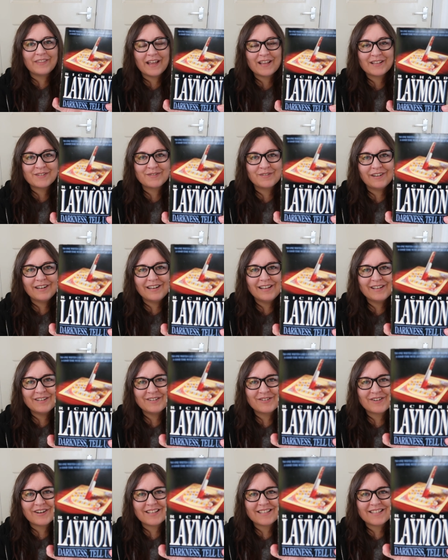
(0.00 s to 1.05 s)
that's really
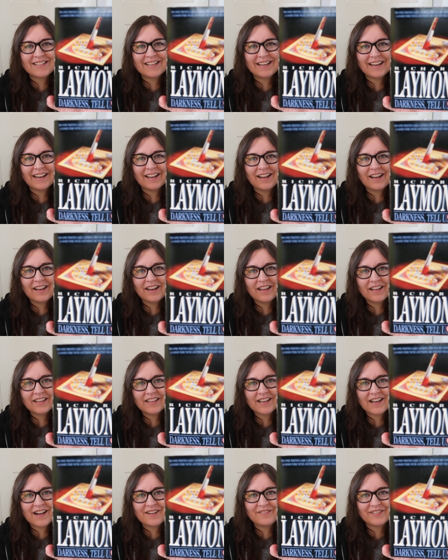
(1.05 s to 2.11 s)
interesting. I like
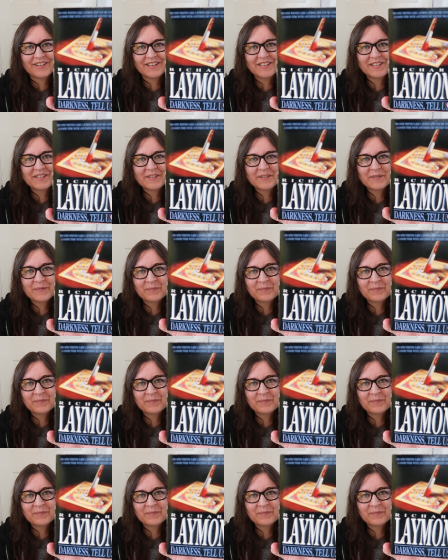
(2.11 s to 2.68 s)
the covers.